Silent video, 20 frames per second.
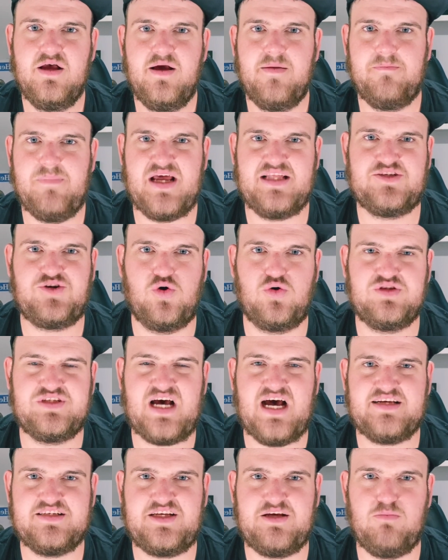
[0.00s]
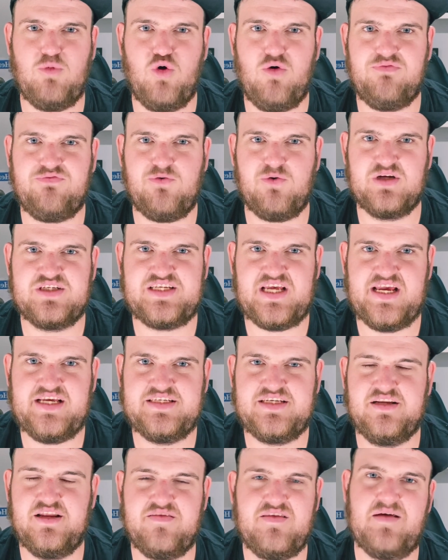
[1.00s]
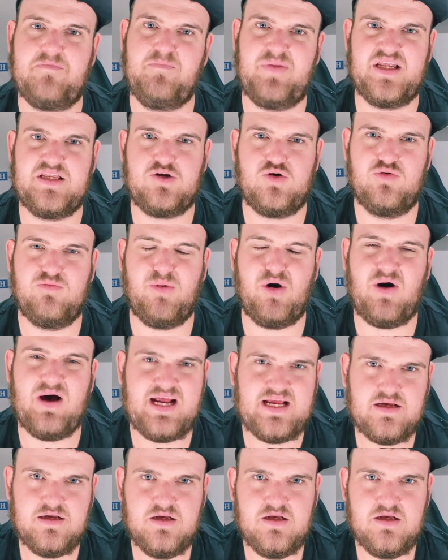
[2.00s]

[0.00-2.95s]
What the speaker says: Mentor Darcy Moore for a season and then bid goodbye.